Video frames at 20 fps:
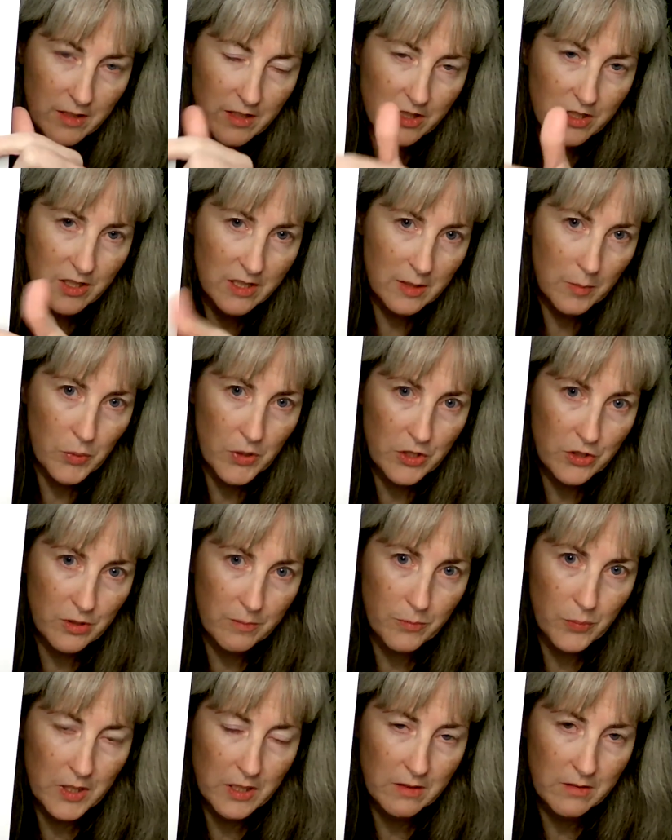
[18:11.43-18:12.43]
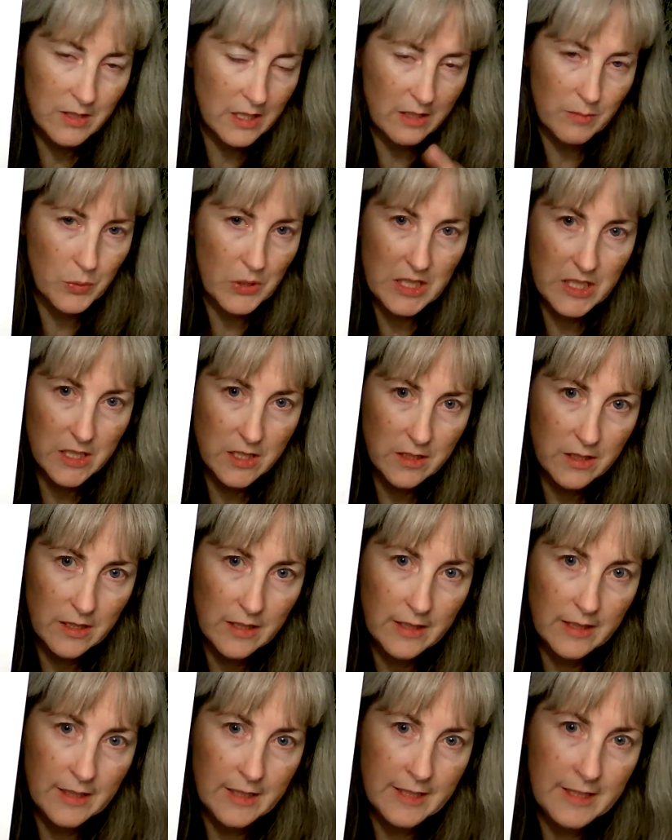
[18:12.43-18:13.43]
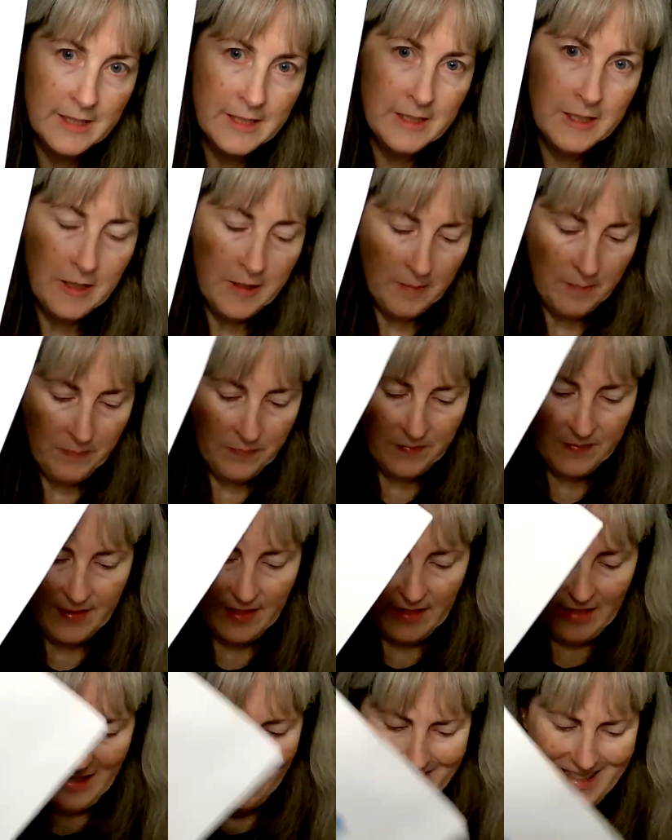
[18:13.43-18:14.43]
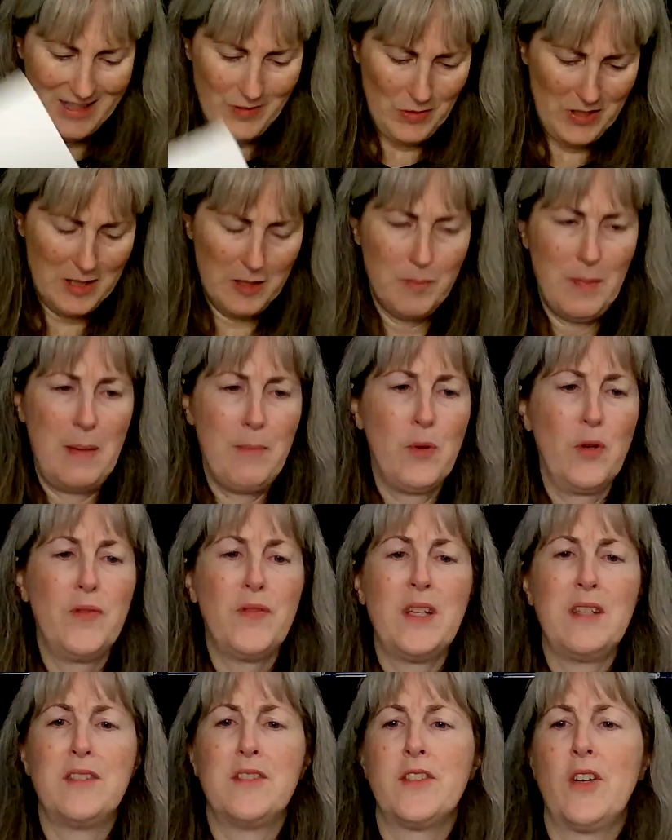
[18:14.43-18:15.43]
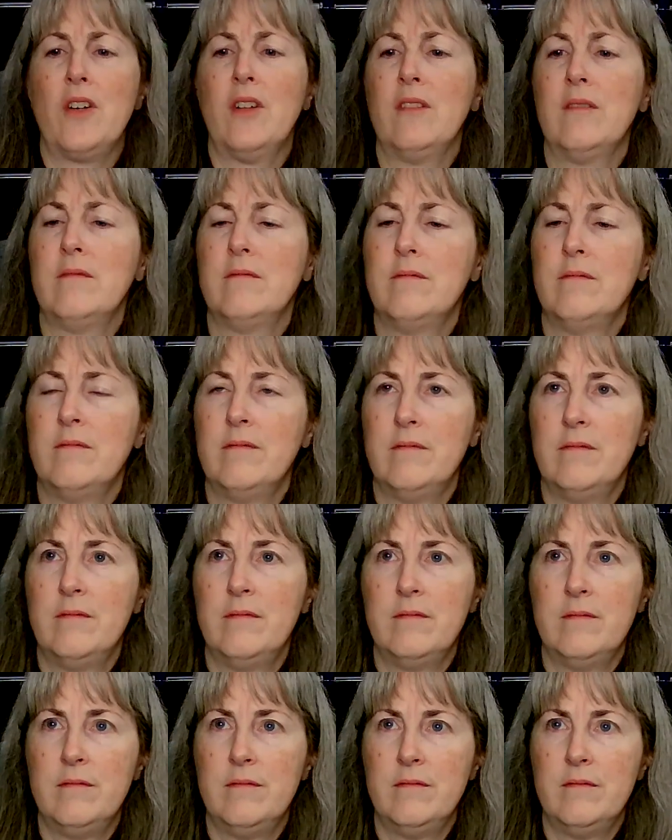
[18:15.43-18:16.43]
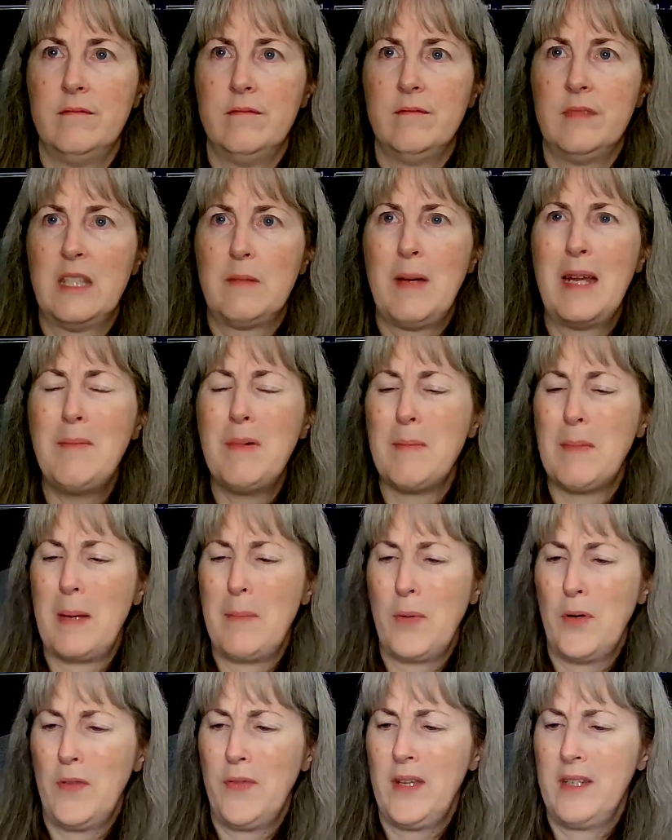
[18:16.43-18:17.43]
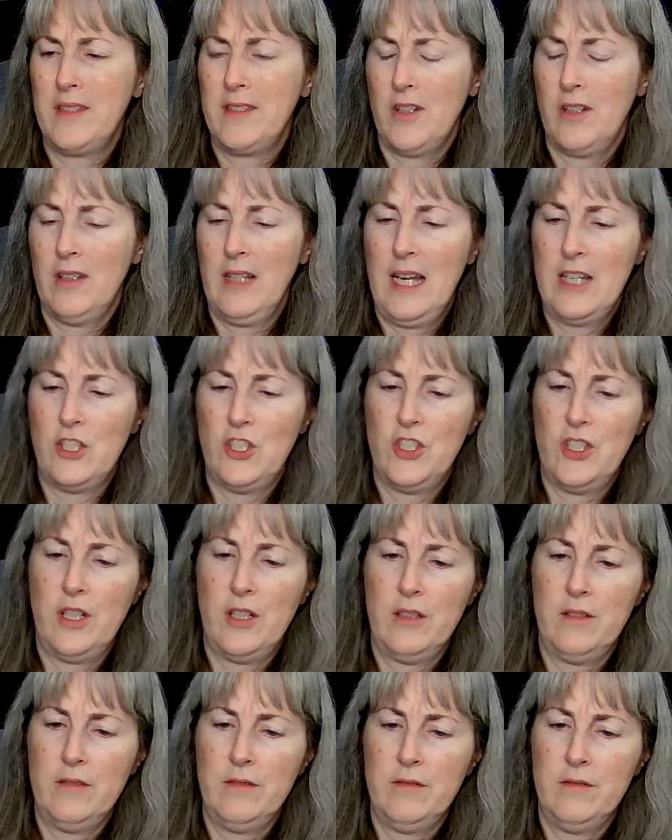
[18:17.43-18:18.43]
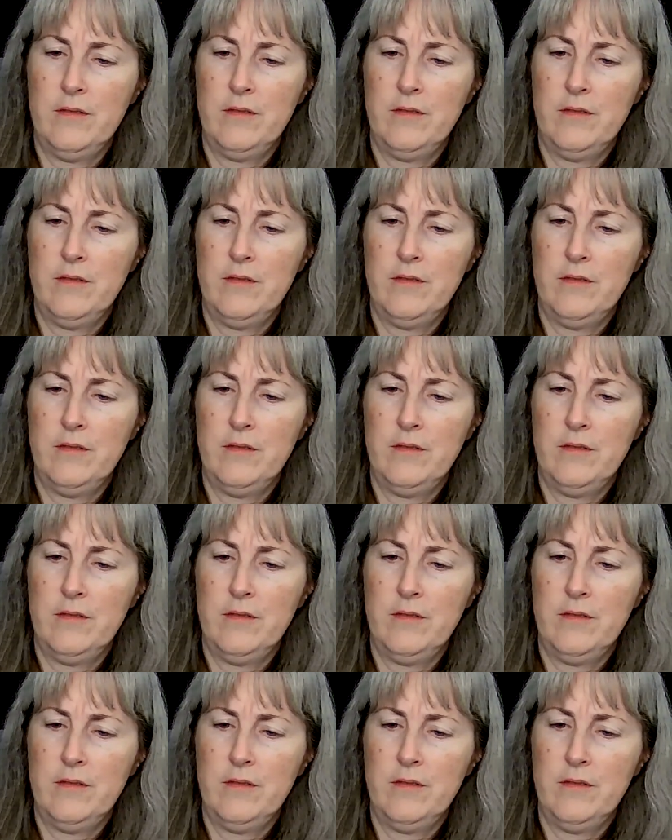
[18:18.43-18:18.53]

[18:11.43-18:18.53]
It's just the printer didn't print it. I think this is my birthday start. This might be my birthday start last year.